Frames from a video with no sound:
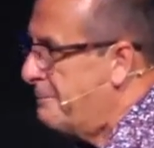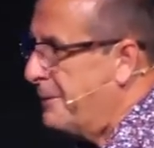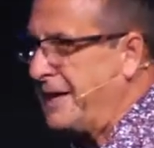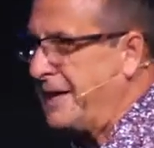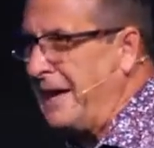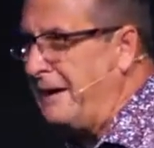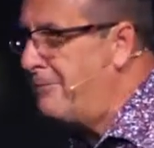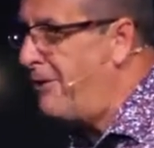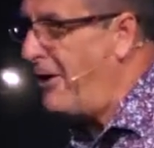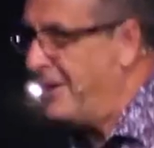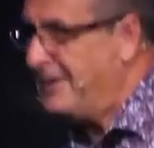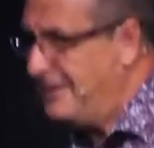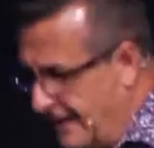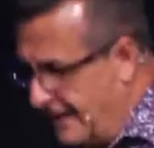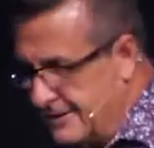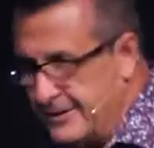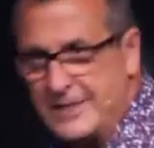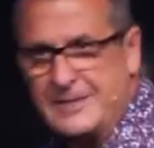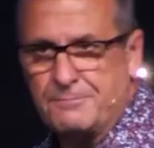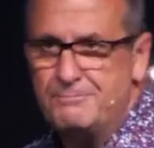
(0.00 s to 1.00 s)
come on,
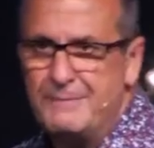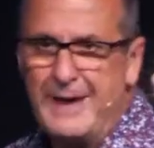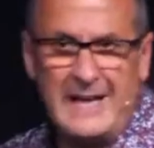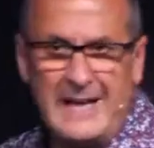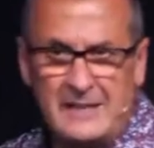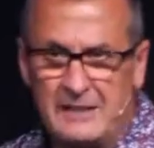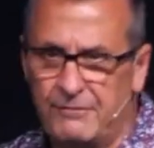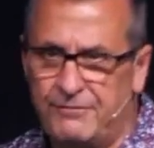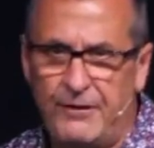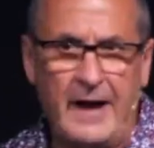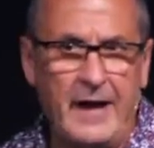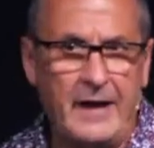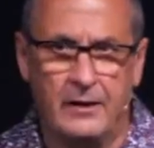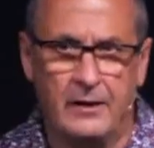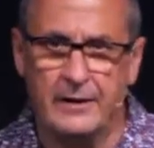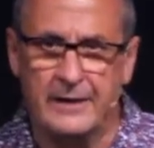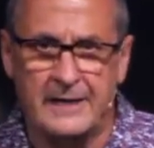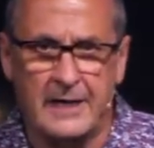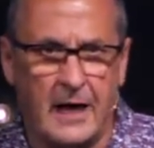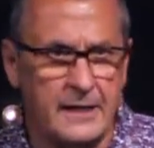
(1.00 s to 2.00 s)
let's magnify our
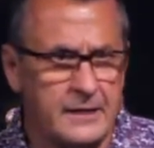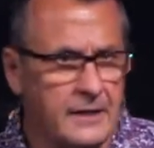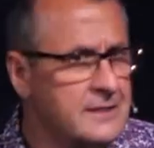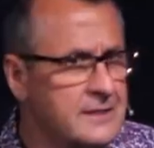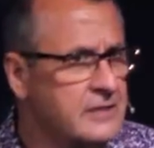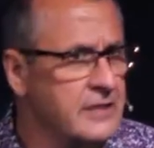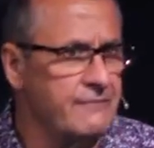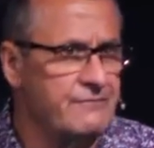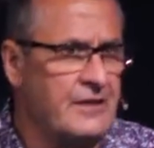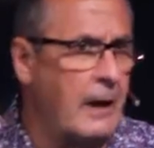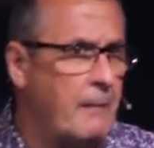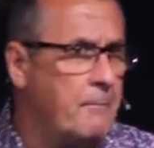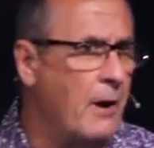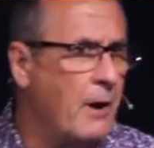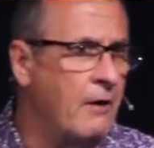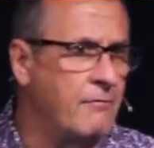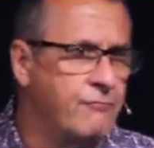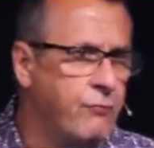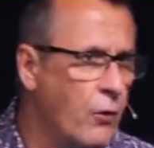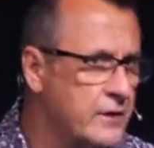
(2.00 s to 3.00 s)
God. Let's lift up our
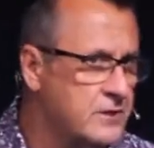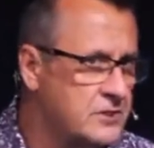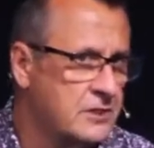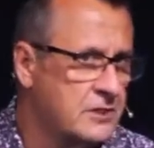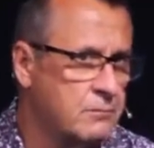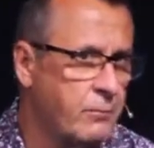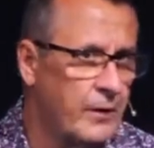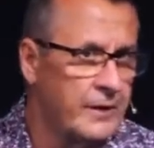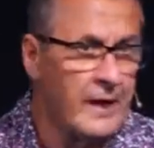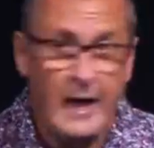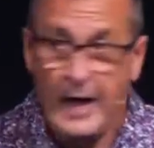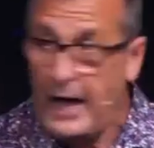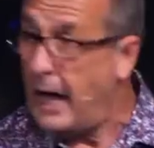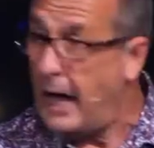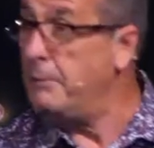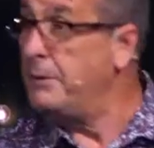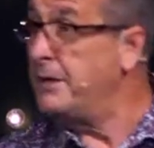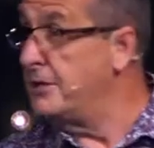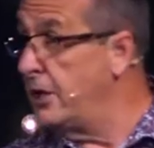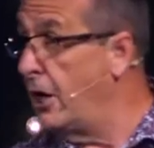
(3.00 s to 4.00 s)
voice this morning. How
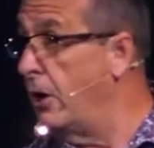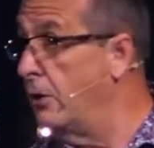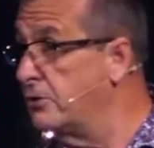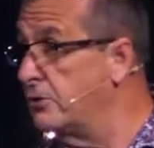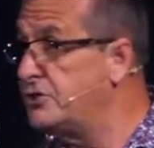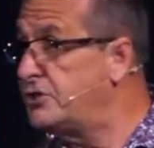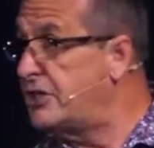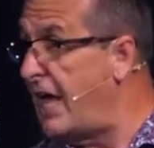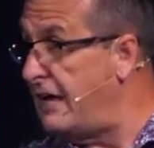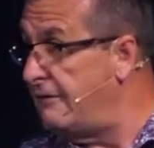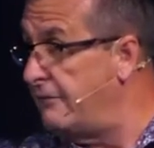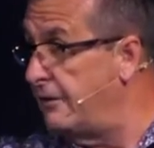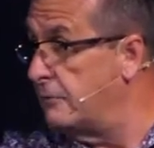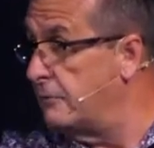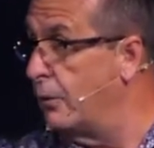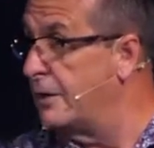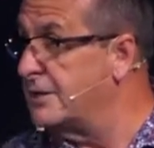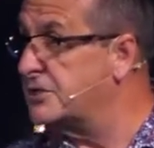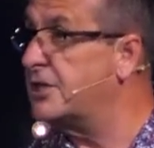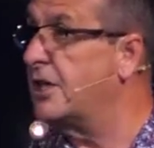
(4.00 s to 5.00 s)
many know David
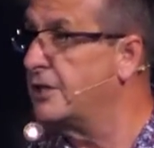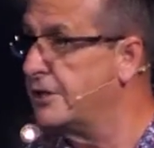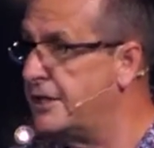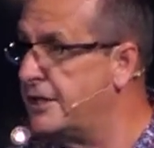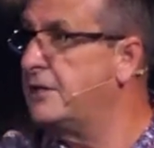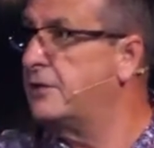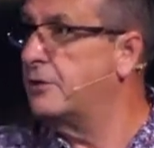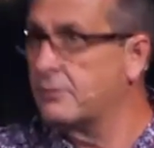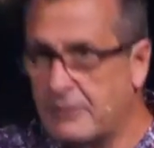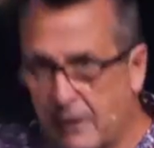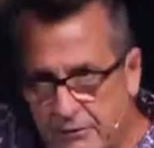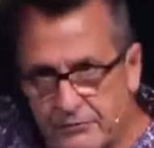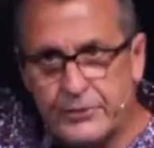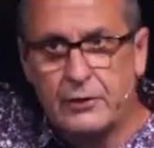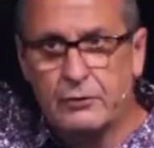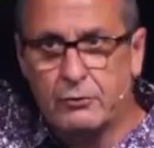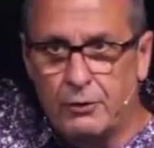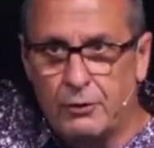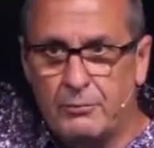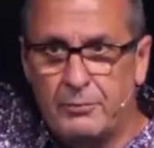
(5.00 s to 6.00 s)
was the leader of the
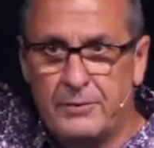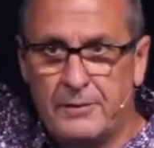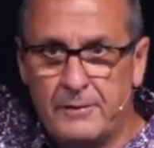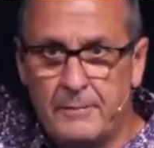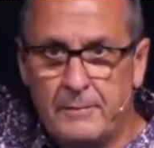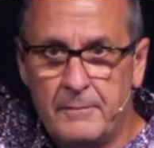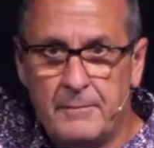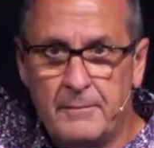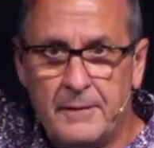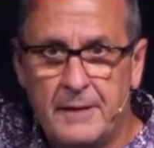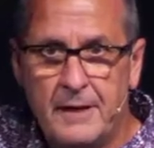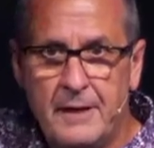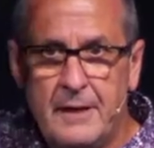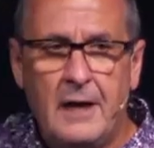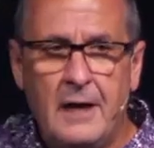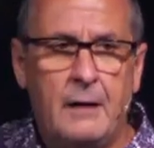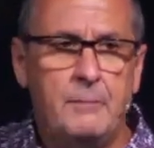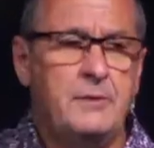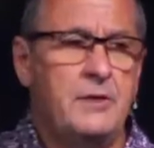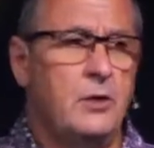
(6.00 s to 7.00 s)
group? How
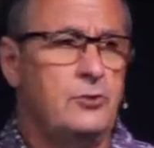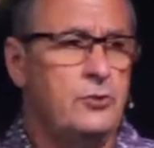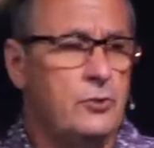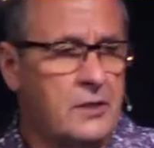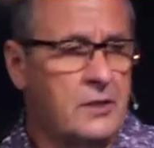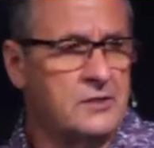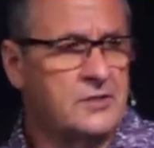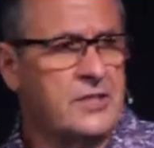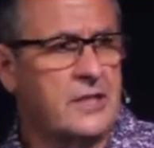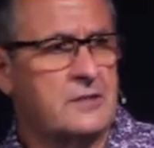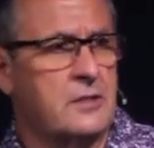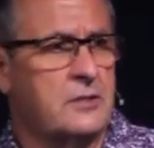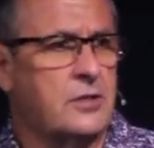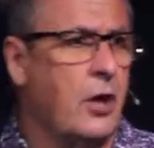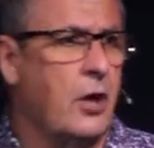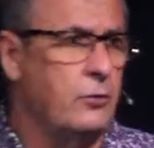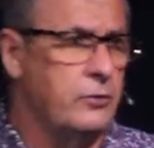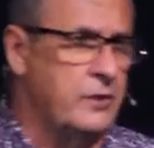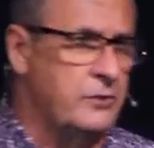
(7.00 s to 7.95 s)
many know you can set the tone in your